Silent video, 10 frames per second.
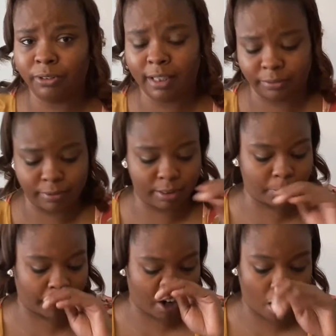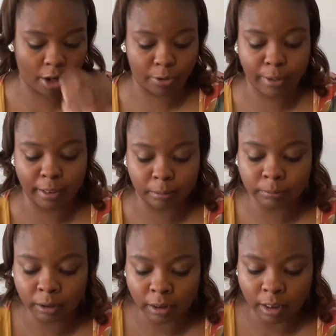gonna have to really work hard on him.
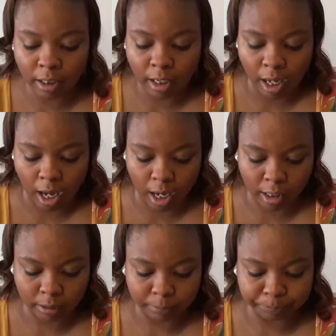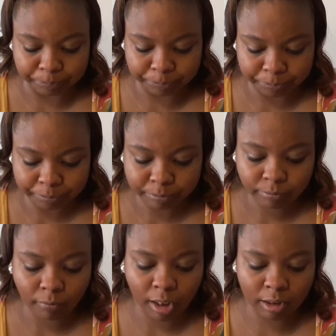Um,
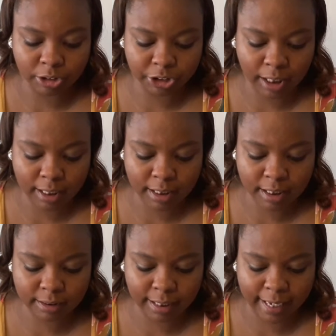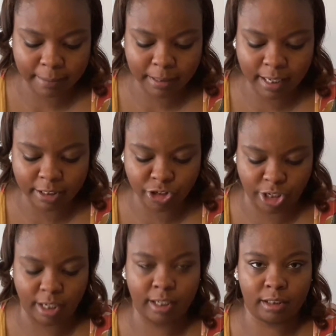Shaunie, Tammy, and
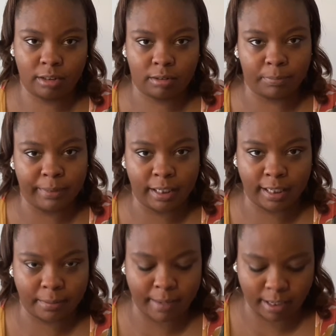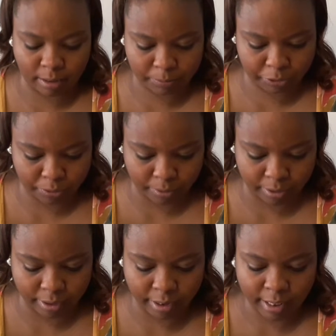Jen meet at a makeup
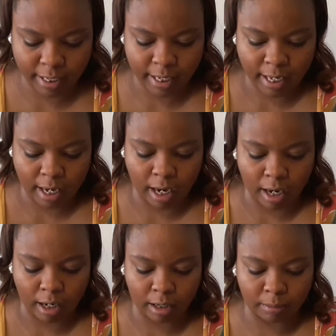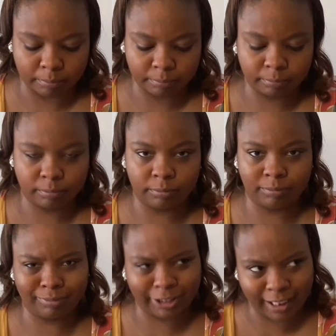store. Um,
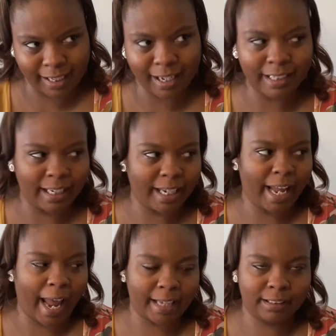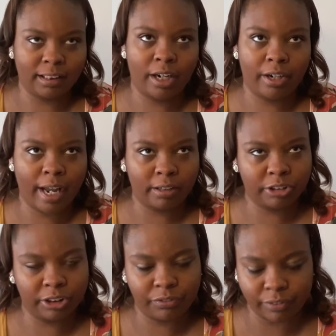Jen again asking her how
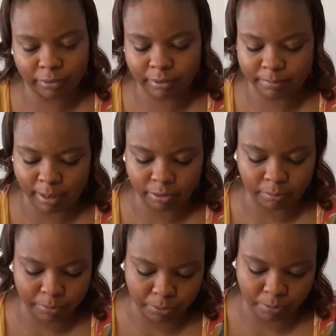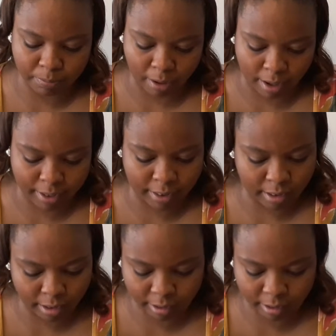she felt about the pool party.